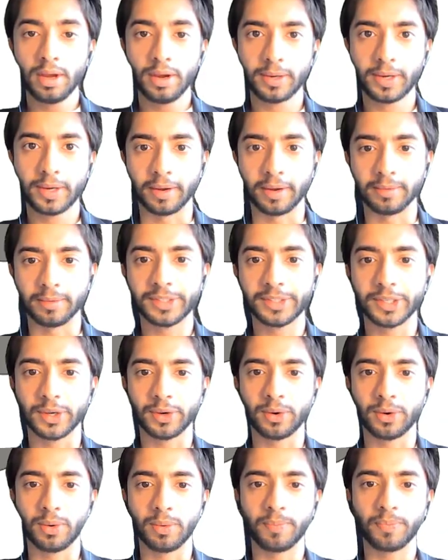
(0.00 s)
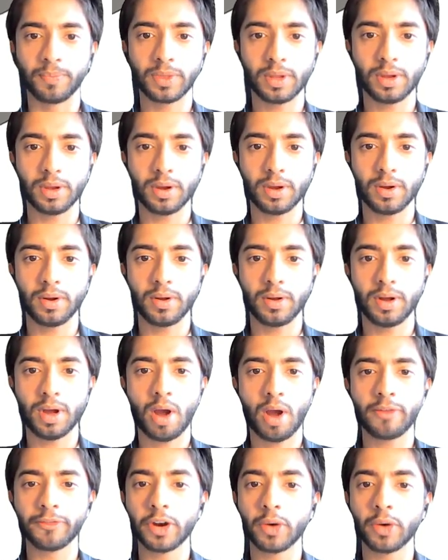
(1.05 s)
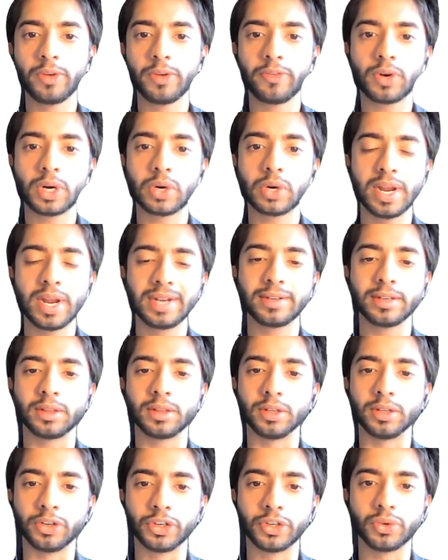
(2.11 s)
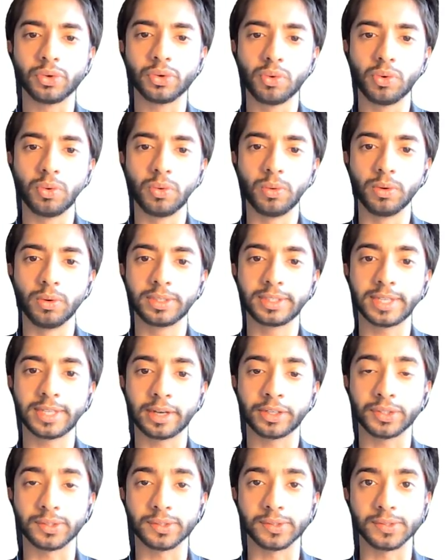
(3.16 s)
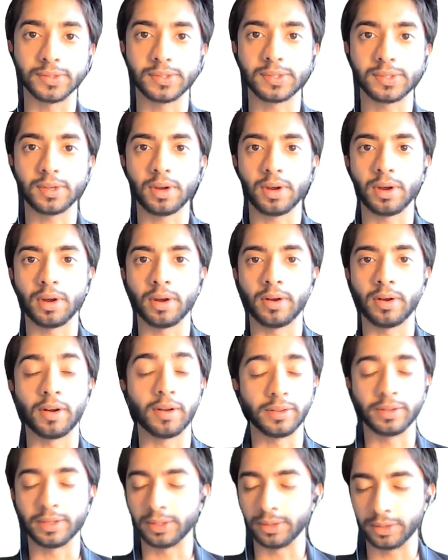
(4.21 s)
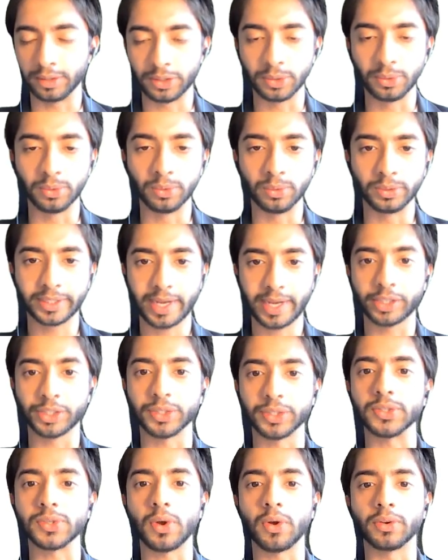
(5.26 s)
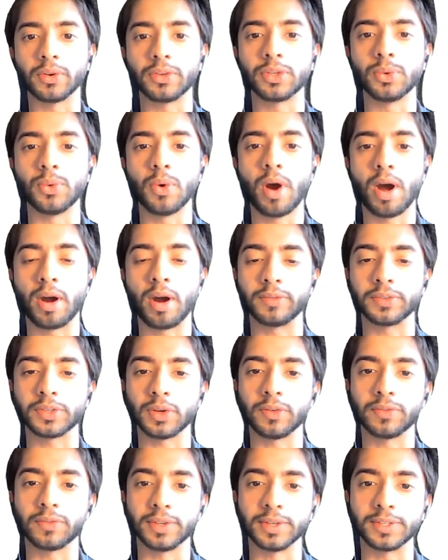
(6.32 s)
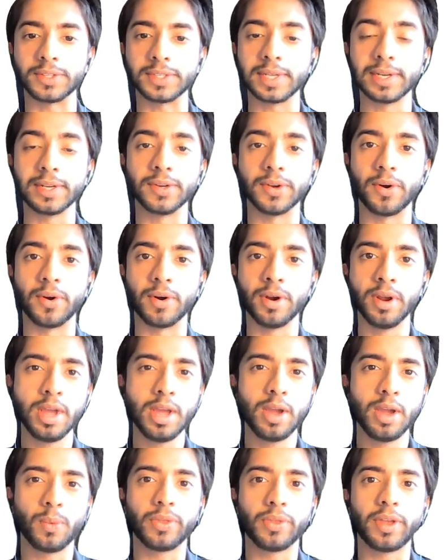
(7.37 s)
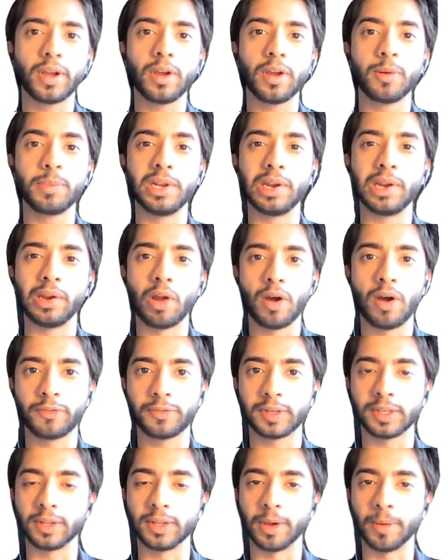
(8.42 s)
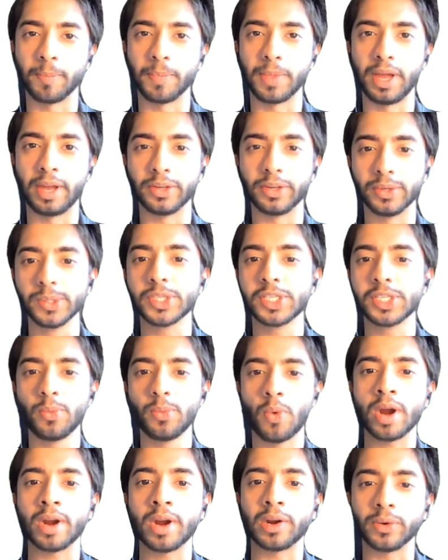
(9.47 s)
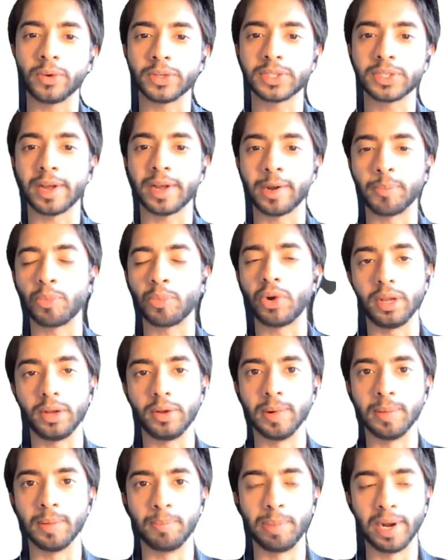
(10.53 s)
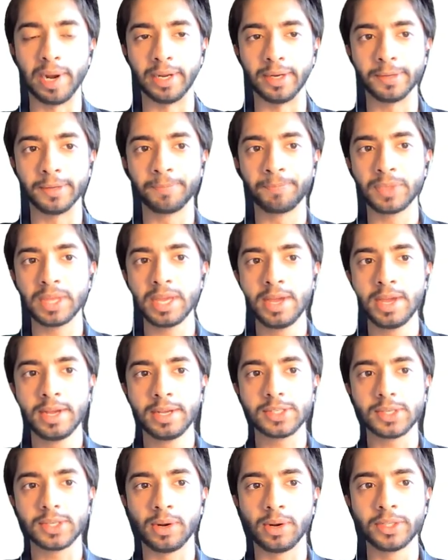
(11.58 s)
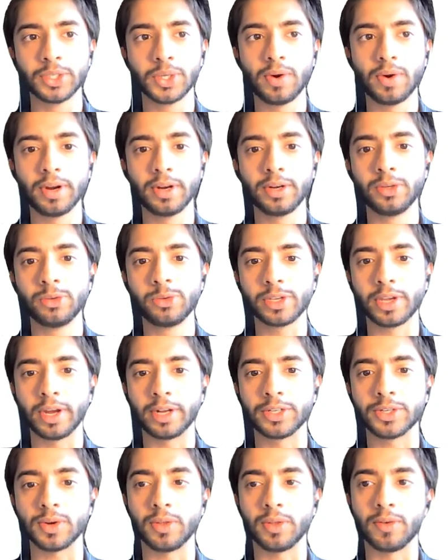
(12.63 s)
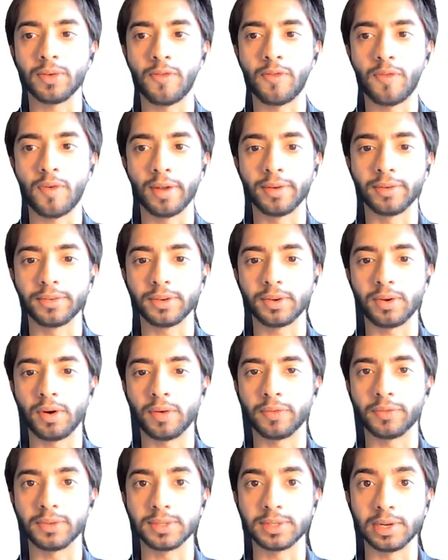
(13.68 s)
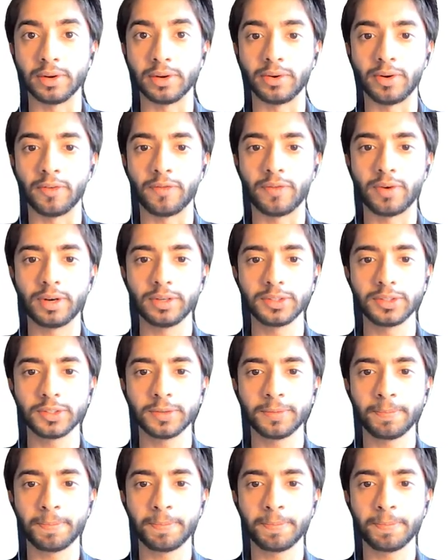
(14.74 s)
Okay, so after we've created the two sections, or the two sketches on two halves of this cylinder, we're then going to be lofting them, and you'll see why it looks like a pretty good blade. So let's create a new sketch on the front of the cylinder first.